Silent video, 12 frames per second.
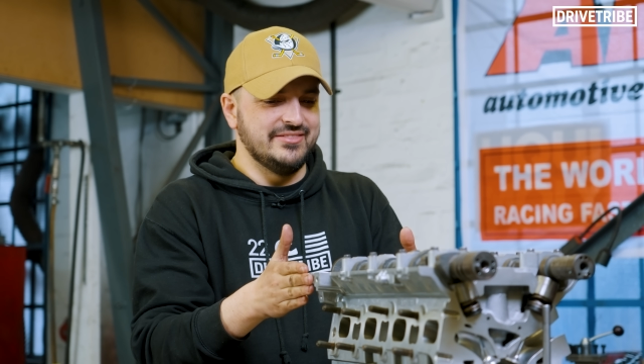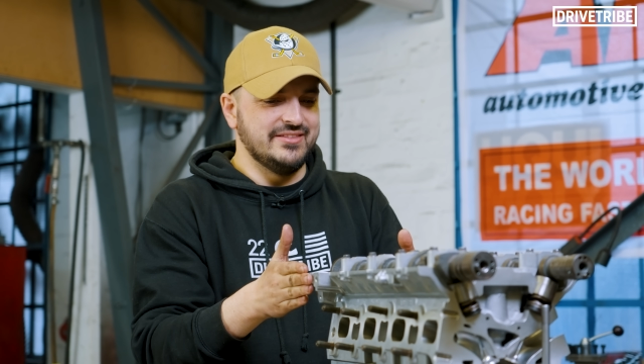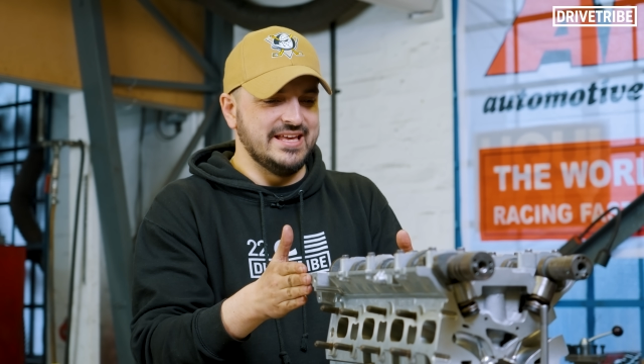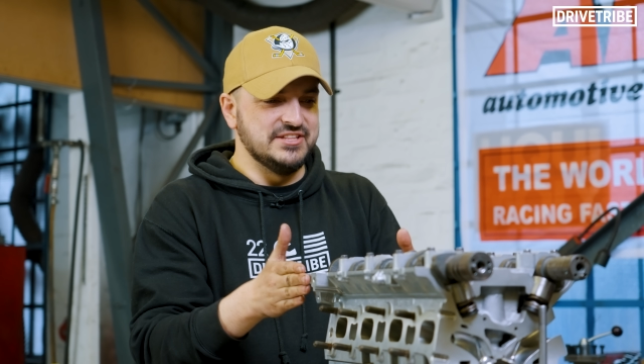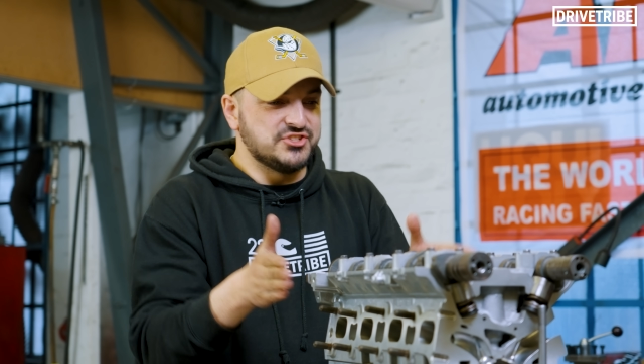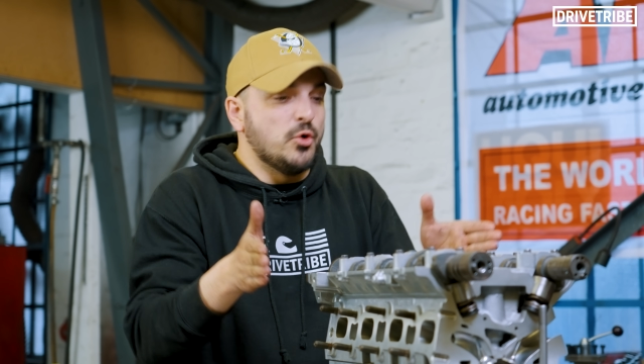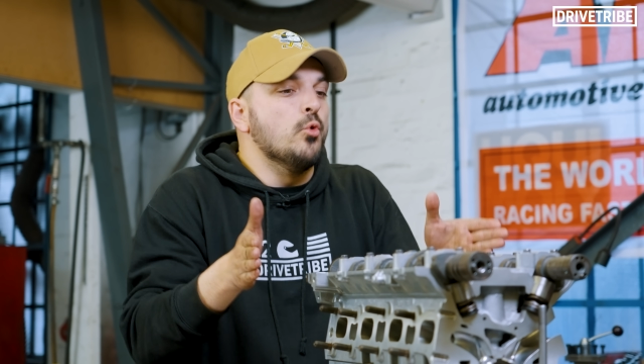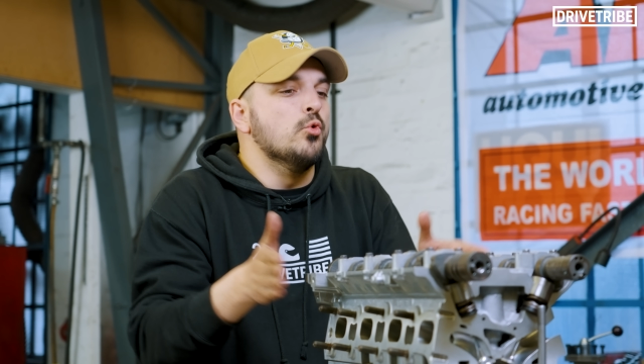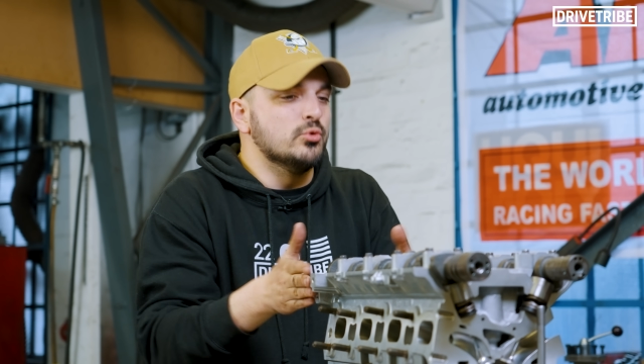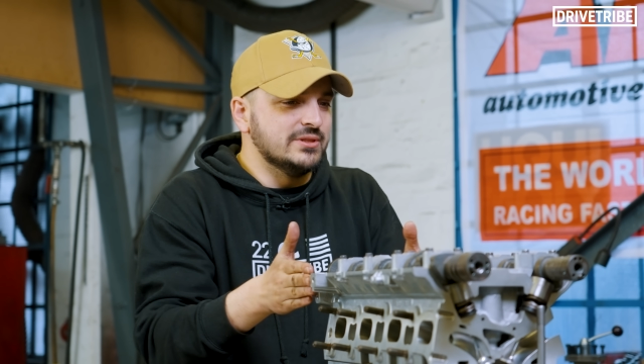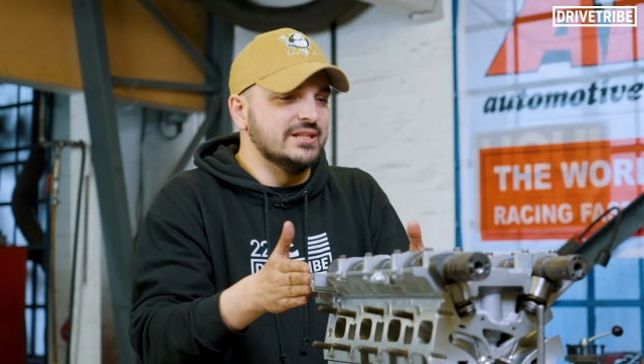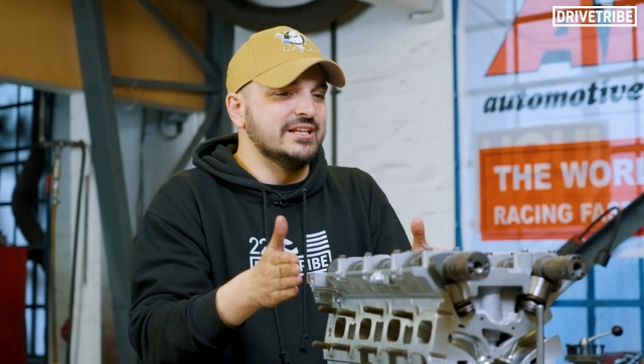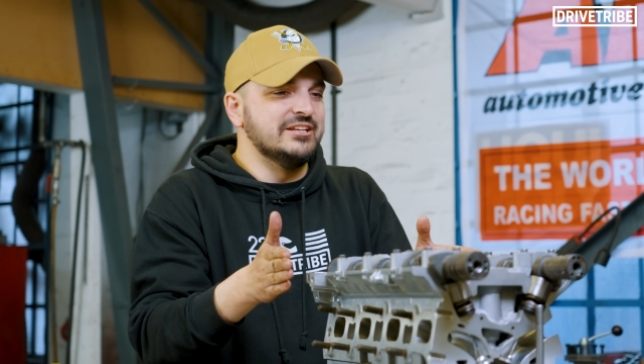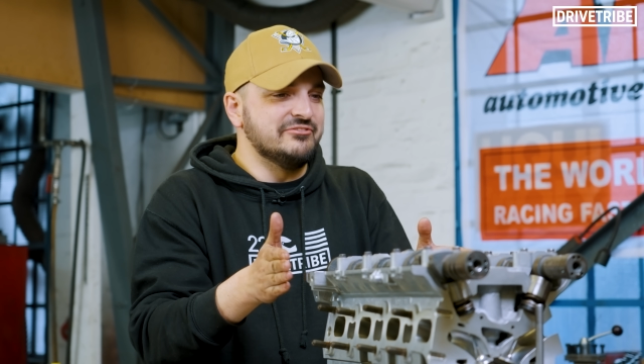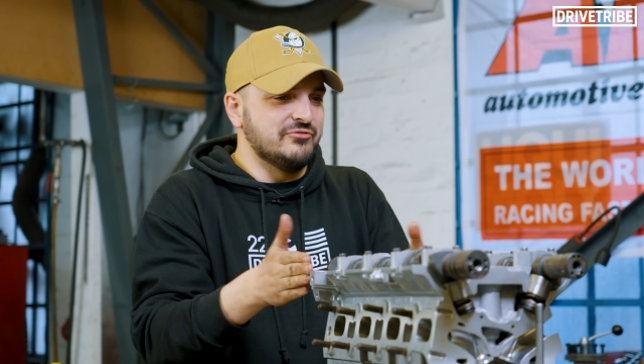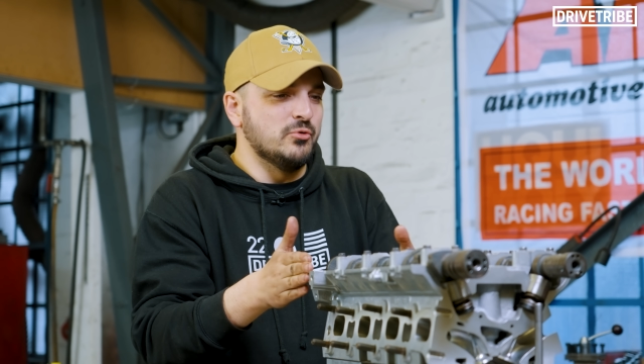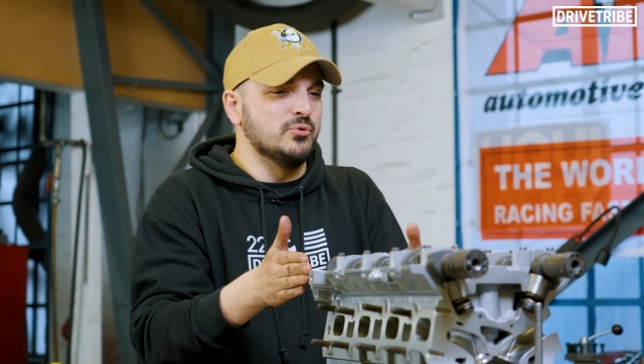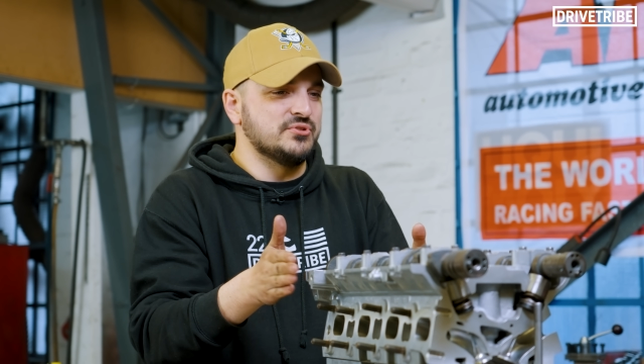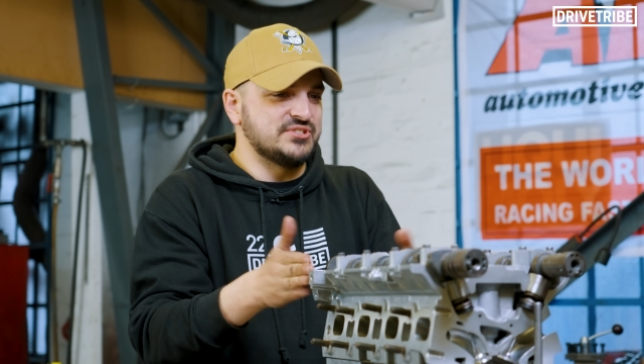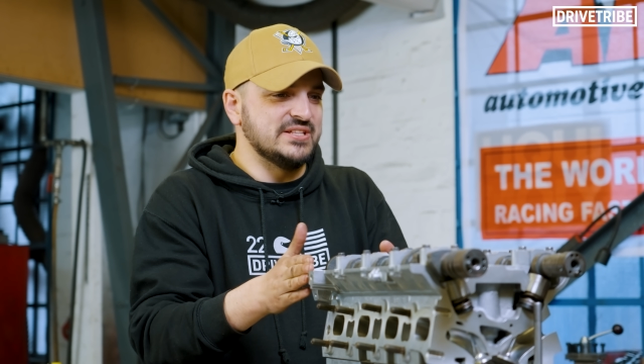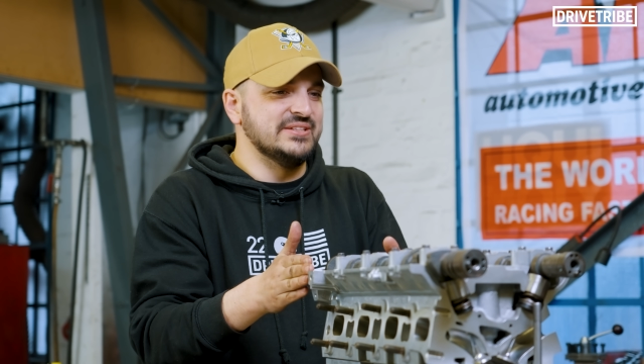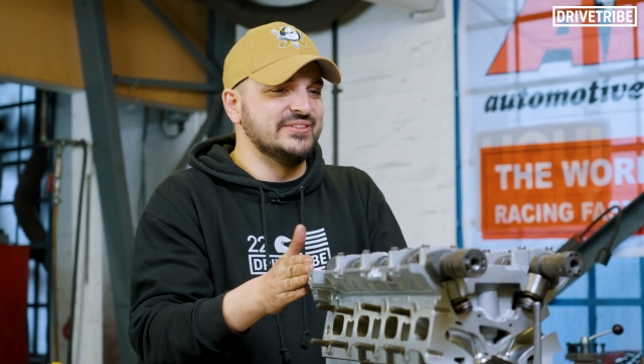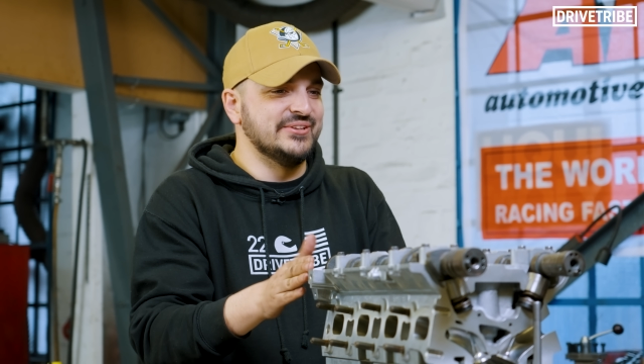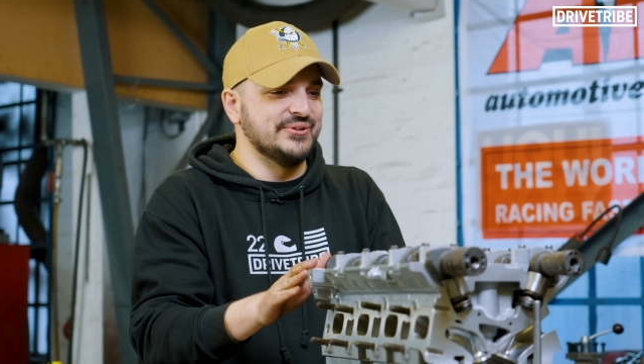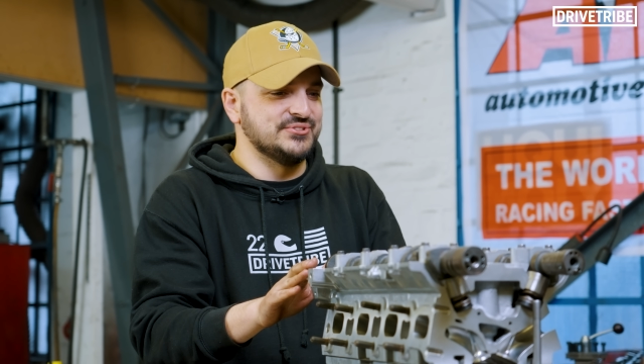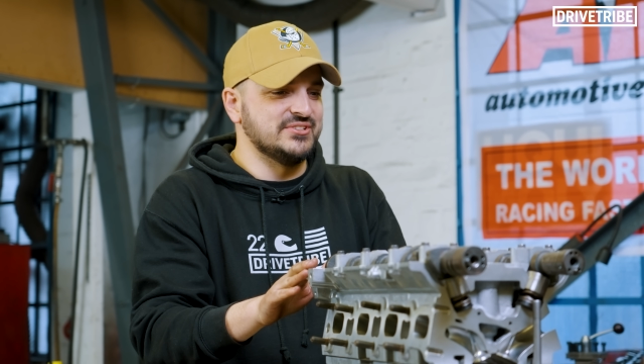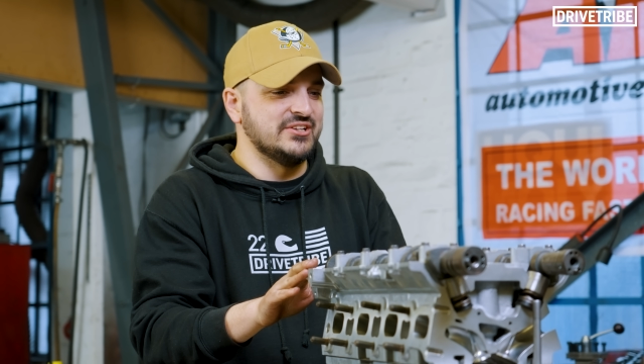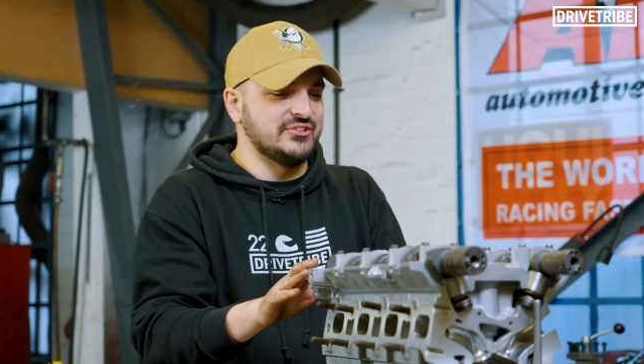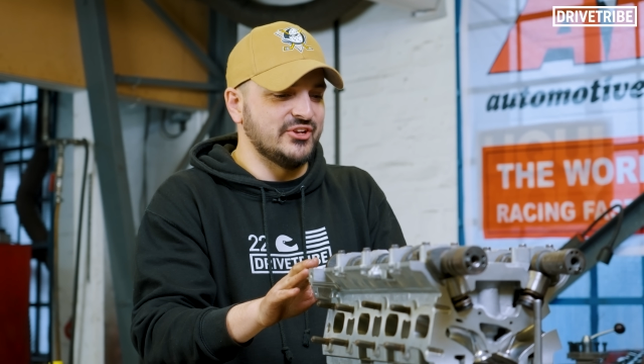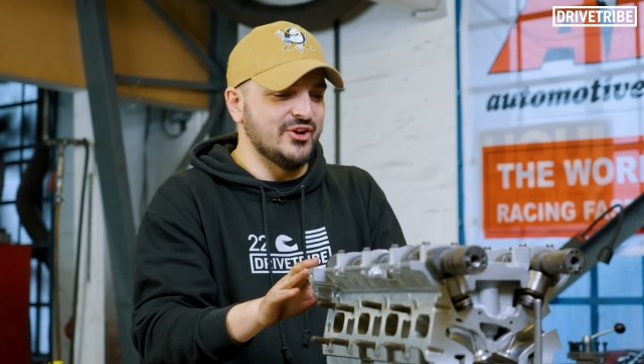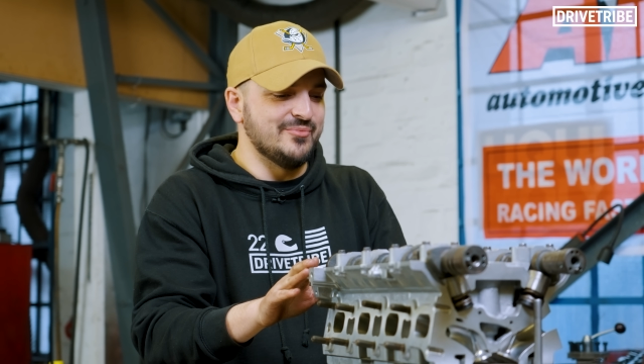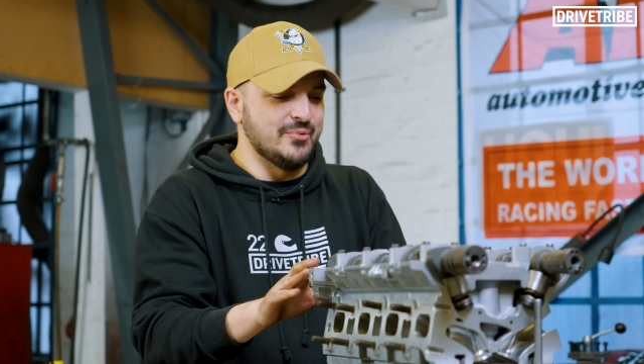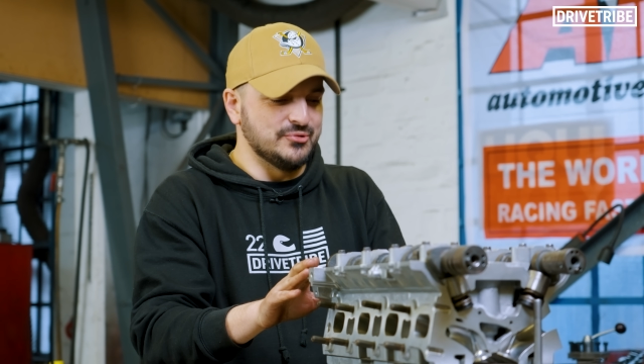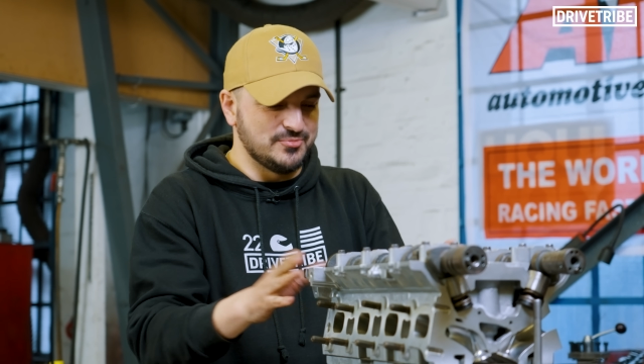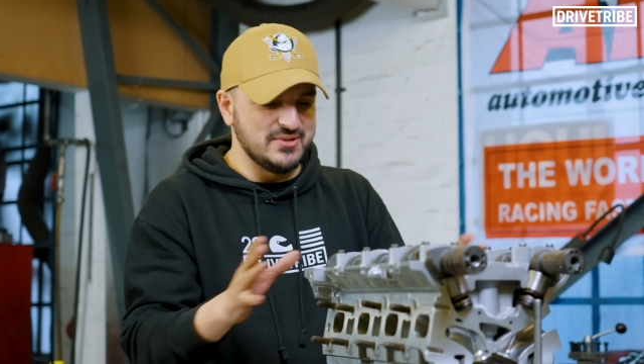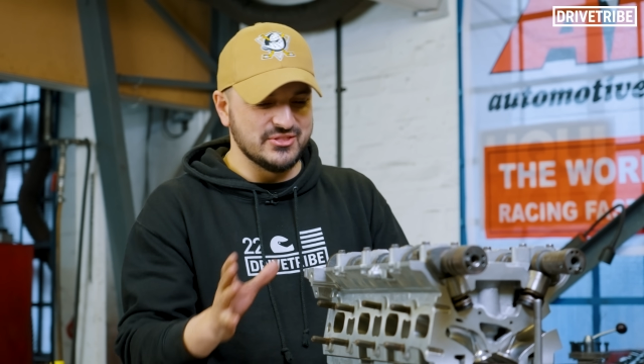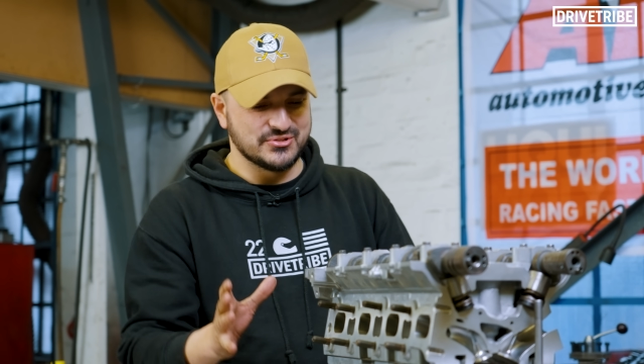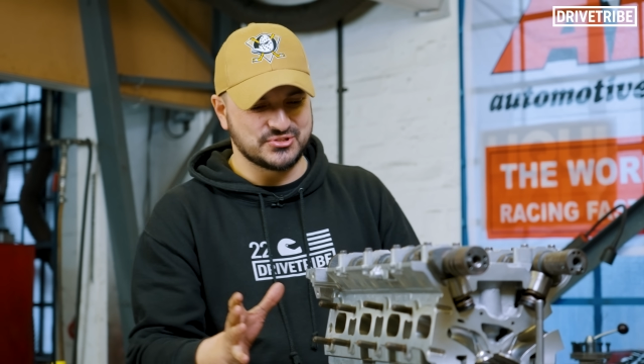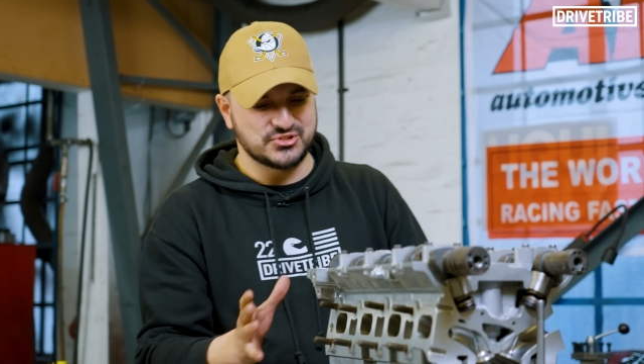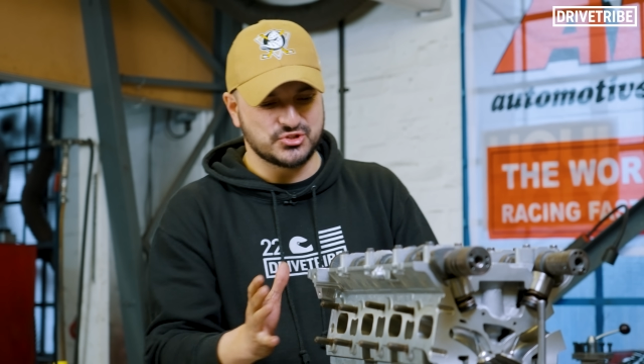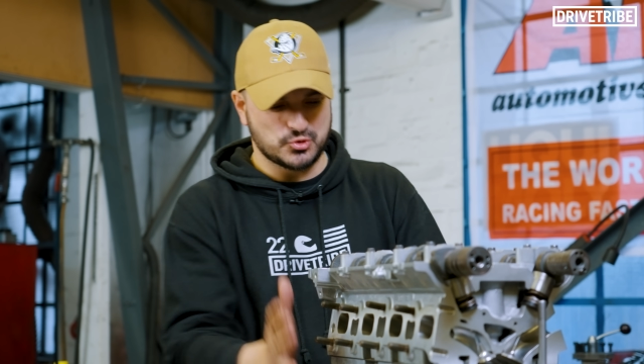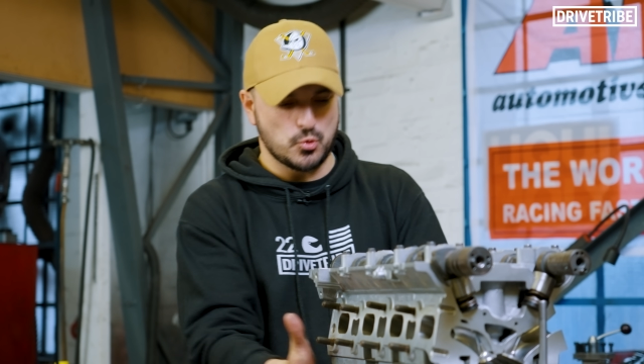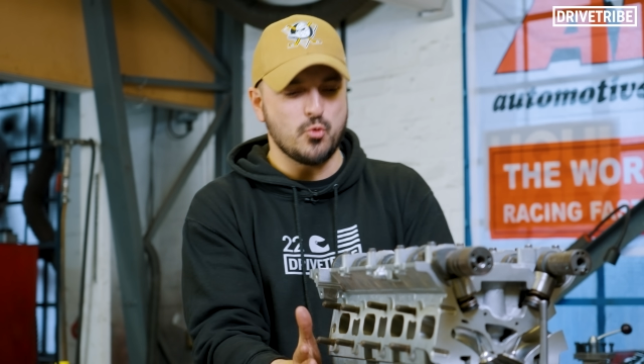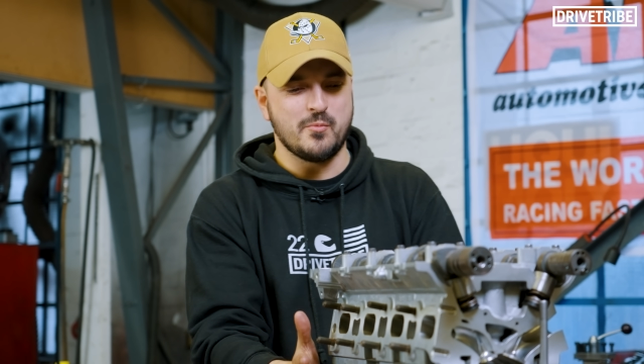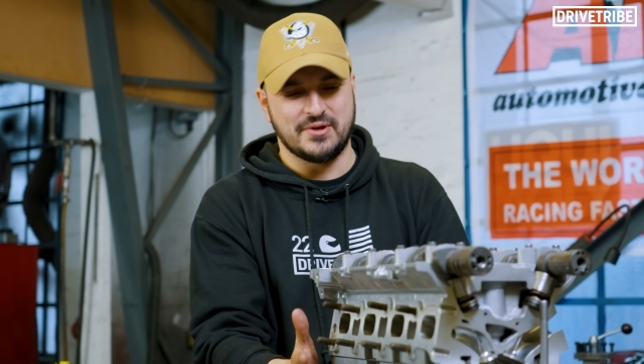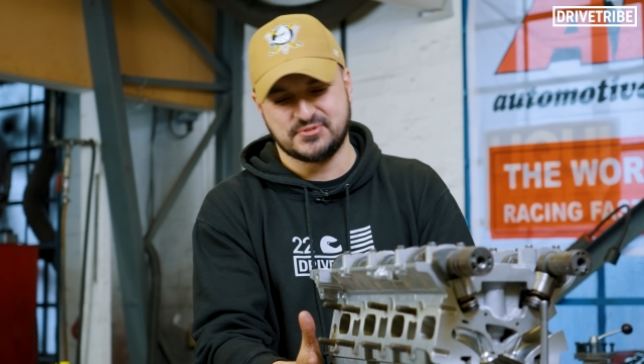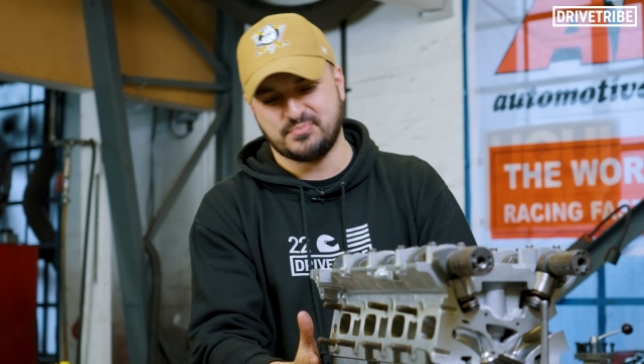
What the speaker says: it's only 4 cylinders and a turbo. To me, there's so much